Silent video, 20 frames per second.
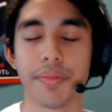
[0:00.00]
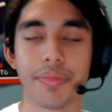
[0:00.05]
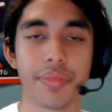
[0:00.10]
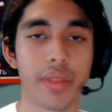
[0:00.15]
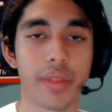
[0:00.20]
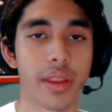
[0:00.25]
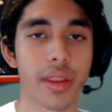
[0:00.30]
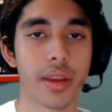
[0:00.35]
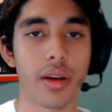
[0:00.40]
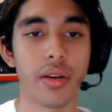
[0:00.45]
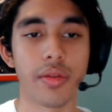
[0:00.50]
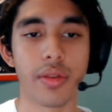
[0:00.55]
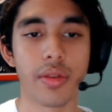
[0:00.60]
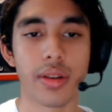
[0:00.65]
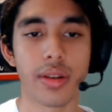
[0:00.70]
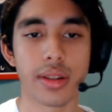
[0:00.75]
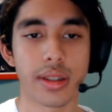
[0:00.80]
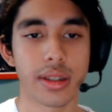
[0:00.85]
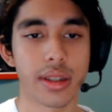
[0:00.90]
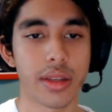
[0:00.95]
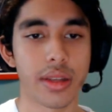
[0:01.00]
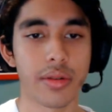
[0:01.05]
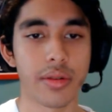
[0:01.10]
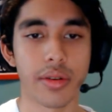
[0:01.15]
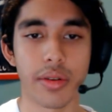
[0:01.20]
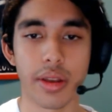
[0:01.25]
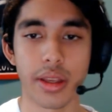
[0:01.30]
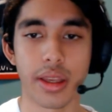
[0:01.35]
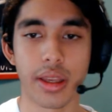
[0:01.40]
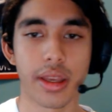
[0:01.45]
Overall, it's still a
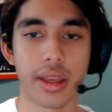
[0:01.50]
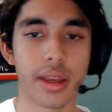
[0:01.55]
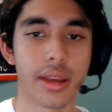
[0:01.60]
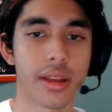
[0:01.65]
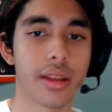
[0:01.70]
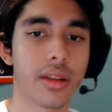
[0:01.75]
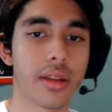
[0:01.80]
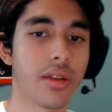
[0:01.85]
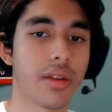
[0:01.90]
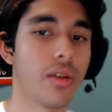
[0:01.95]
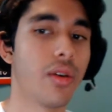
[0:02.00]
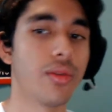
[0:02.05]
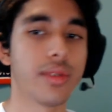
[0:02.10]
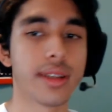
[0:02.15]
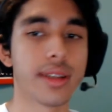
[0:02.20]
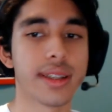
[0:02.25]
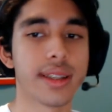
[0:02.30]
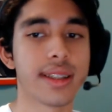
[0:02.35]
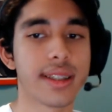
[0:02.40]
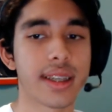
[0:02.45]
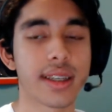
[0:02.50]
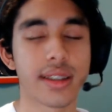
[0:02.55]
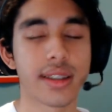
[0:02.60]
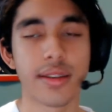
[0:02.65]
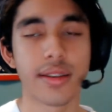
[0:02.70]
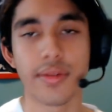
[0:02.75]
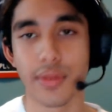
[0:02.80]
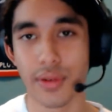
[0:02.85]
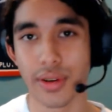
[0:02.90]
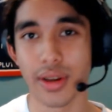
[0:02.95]
great kit. Only
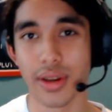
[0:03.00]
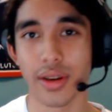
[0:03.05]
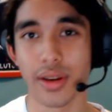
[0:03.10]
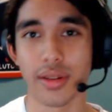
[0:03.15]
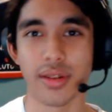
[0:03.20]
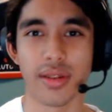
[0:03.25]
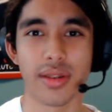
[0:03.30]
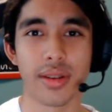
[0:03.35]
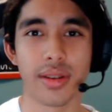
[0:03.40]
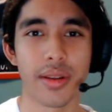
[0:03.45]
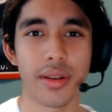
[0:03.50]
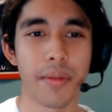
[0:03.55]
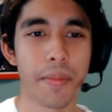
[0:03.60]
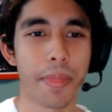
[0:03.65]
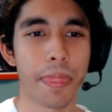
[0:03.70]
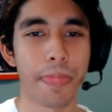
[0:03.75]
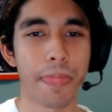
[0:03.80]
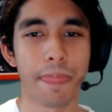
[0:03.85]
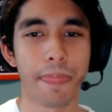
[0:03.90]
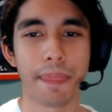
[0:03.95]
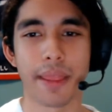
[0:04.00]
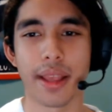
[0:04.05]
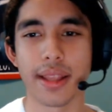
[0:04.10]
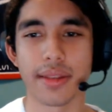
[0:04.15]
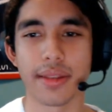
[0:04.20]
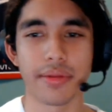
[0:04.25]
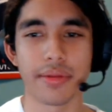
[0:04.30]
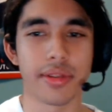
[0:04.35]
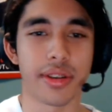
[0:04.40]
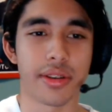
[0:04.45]
$64. It's a
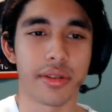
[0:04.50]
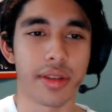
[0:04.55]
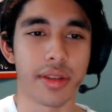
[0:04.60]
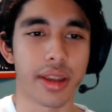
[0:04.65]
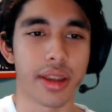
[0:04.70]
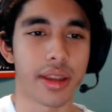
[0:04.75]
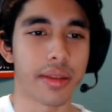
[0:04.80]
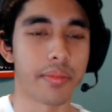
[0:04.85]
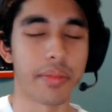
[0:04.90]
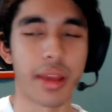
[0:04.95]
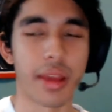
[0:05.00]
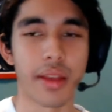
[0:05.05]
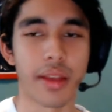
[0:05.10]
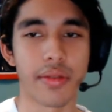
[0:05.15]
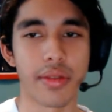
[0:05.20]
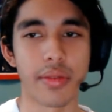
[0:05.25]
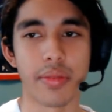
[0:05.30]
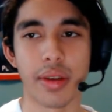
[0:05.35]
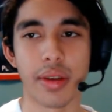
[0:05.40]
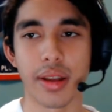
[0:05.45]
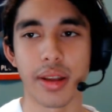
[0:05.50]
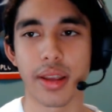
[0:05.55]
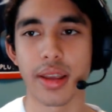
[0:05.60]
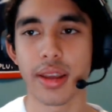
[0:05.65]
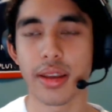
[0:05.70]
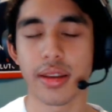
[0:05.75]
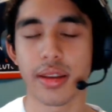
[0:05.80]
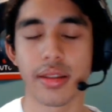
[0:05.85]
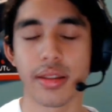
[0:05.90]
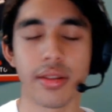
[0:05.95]
really great bang for the buck
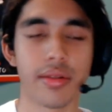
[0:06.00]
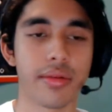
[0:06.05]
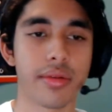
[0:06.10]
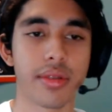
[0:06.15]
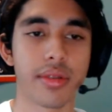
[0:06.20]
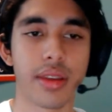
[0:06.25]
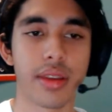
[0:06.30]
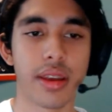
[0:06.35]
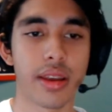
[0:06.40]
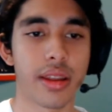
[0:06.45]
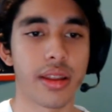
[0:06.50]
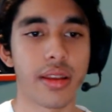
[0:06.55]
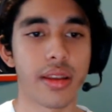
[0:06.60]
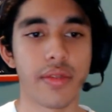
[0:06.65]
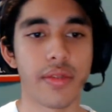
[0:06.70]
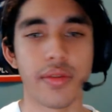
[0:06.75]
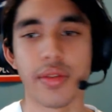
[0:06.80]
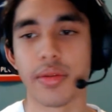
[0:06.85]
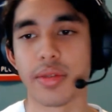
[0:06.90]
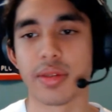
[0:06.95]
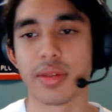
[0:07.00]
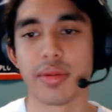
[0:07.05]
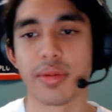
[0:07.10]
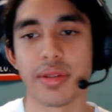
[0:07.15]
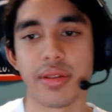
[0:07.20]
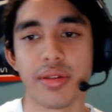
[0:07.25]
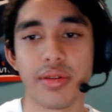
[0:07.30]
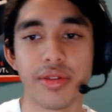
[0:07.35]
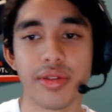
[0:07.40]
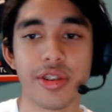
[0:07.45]
kit. No, if you don't want to spend on
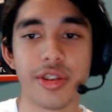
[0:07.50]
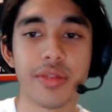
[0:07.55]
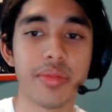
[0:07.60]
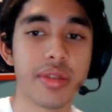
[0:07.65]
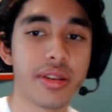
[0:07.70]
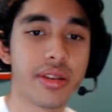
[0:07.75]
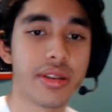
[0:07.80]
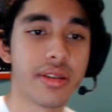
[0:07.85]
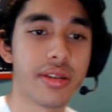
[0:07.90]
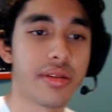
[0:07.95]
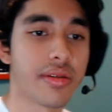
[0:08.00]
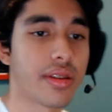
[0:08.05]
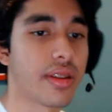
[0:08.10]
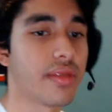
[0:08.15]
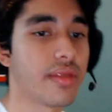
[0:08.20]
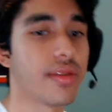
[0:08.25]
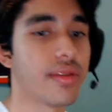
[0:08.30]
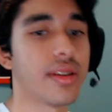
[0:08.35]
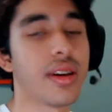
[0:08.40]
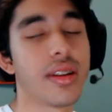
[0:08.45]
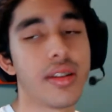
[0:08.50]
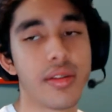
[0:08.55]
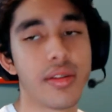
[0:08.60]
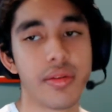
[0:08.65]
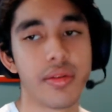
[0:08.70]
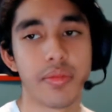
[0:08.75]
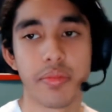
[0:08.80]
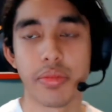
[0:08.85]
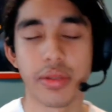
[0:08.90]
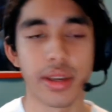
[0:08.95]
RGB or any of the other
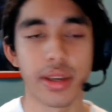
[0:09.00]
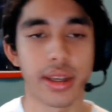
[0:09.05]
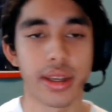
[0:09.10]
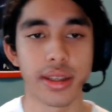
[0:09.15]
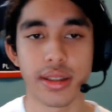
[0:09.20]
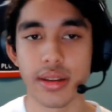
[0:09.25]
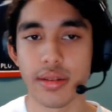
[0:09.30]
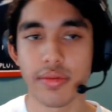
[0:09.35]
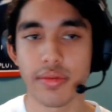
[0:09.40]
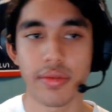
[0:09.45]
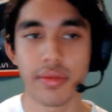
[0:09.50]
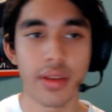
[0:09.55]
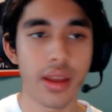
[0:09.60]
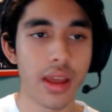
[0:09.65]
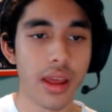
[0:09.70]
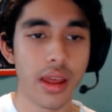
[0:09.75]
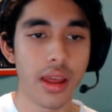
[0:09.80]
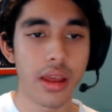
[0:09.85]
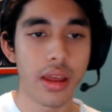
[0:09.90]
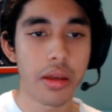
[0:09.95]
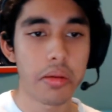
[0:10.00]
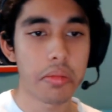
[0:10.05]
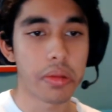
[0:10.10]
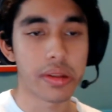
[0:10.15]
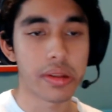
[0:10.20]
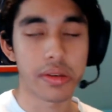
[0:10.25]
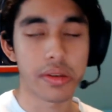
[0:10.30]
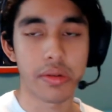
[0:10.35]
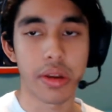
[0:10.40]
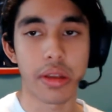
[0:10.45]
bling stuff, it's
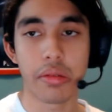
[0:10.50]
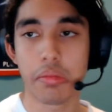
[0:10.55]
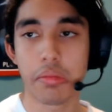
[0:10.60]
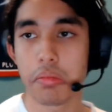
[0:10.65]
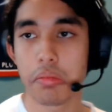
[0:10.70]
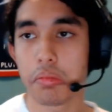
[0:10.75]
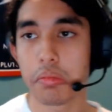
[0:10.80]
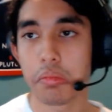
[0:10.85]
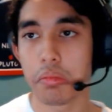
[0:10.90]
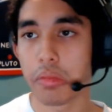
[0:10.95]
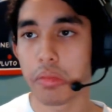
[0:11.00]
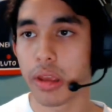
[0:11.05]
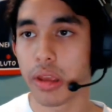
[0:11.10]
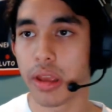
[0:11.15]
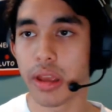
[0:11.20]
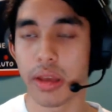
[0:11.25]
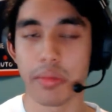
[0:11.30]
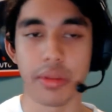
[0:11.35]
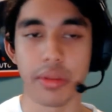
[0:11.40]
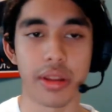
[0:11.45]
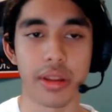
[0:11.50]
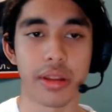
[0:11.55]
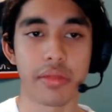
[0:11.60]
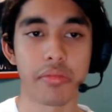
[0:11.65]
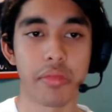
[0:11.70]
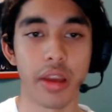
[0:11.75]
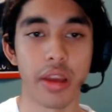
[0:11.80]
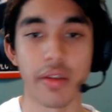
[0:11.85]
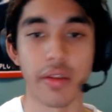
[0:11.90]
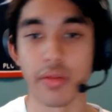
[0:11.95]
great. I mean, I
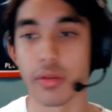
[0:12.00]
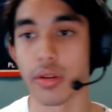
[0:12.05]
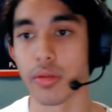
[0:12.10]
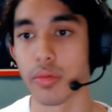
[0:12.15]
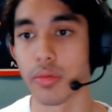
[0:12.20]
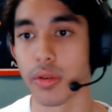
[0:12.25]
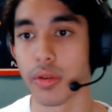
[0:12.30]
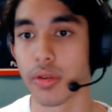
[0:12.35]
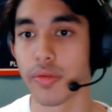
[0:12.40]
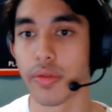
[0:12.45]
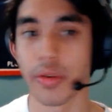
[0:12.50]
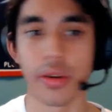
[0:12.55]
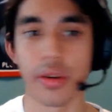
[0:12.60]
have no other words for it.